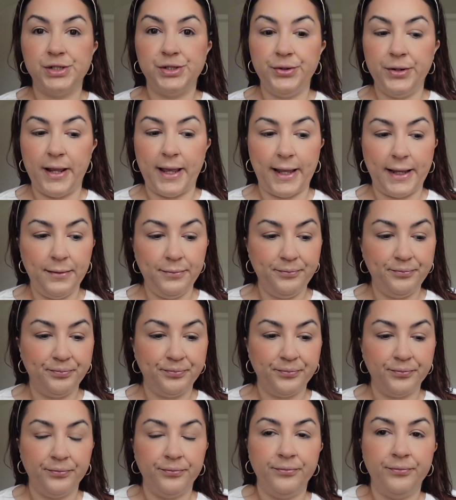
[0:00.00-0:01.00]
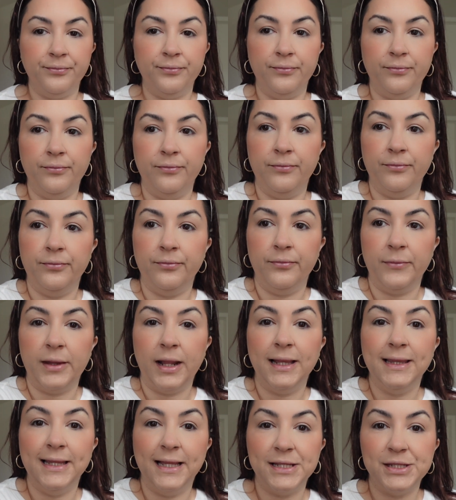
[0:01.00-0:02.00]
today.
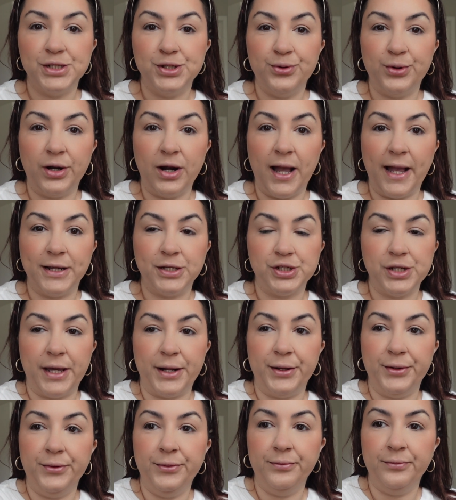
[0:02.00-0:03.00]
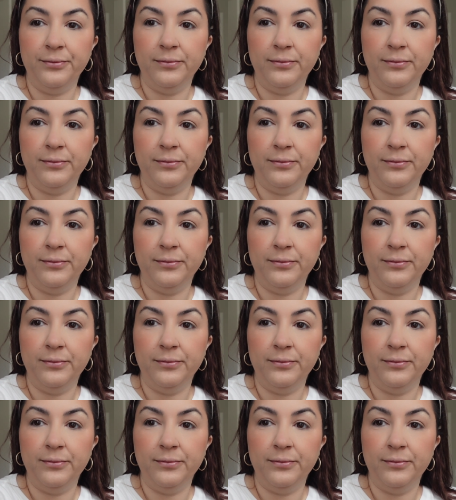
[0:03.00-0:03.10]
Let's do our eyeshadow.